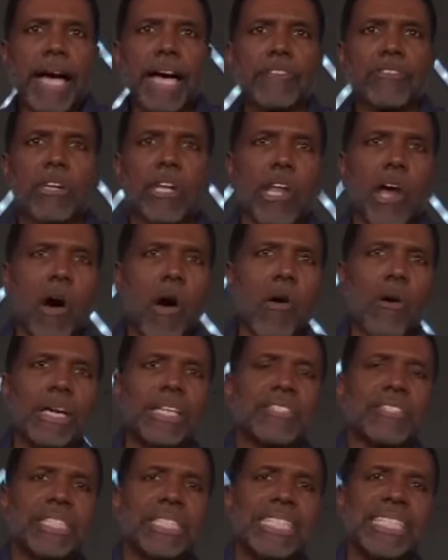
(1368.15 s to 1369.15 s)
as long
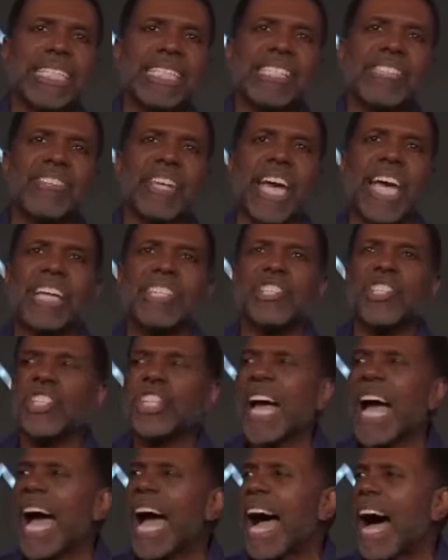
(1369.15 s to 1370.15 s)
as he is a
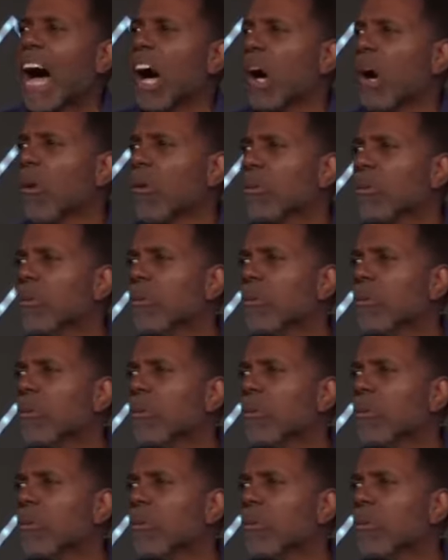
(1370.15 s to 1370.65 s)
child,